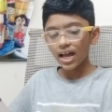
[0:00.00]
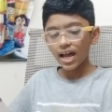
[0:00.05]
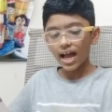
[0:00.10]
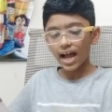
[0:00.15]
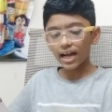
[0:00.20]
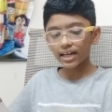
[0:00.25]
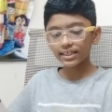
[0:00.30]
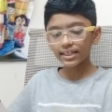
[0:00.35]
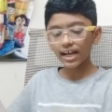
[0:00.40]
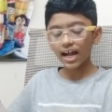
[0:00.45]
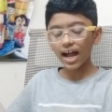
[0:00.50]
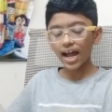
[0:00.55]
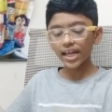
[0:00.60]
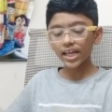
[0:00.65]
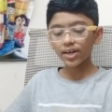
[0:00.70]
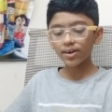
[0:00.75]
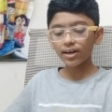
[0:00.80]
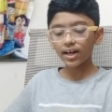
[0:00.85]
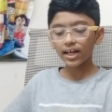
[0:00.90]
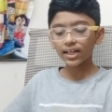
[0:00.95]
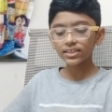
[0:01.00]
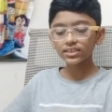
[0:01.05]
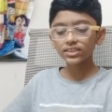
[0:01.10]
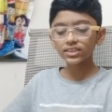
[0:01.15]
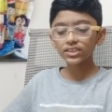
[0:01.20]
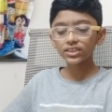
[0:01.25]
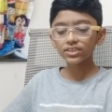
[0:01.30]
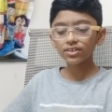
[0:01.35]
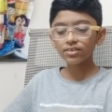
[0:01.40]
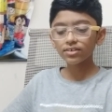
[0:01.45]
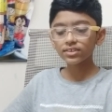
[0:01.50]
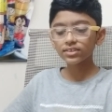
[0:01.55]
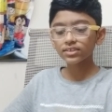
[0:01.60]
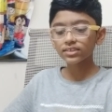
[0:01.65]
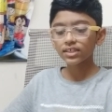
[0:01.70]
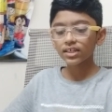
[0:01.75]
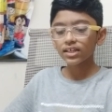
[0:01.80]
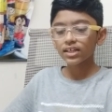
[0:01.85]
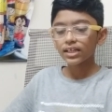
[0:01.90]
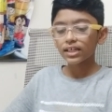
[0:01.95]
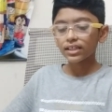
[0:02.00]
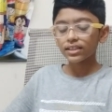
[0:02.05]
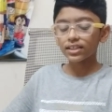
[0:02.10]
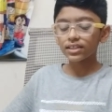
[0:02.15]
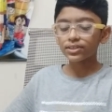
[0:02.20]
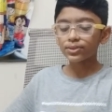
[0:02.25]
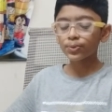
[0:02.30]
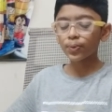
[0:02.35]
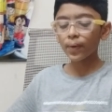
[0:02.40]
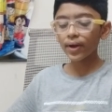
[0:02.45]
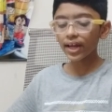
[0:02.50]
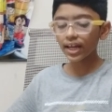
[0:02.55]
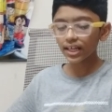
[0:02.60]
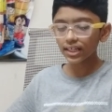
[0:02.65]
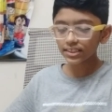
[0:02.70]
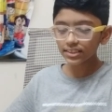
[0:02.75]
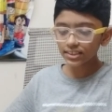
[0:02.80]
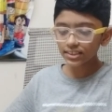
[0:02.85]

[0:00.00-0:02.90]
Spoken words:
At higher altitudes, the trees